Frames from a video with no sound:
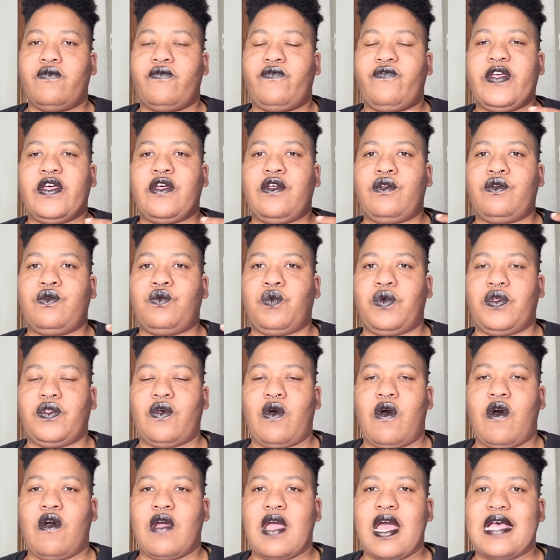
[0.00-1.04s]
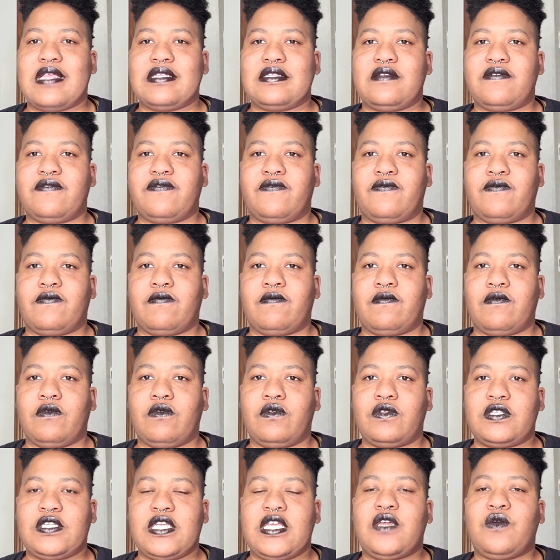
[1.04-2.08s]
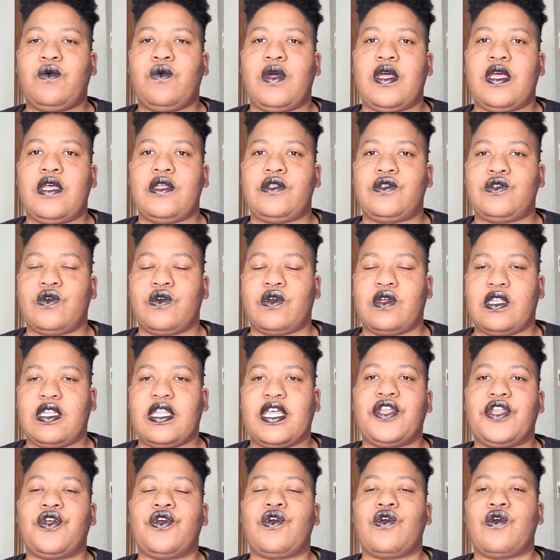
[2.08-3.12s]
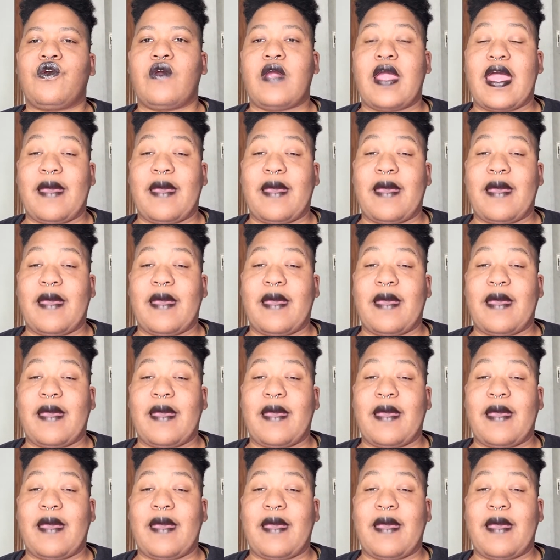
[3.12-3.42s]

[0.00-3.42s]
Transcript: filled with all kinds of sequins or glitter or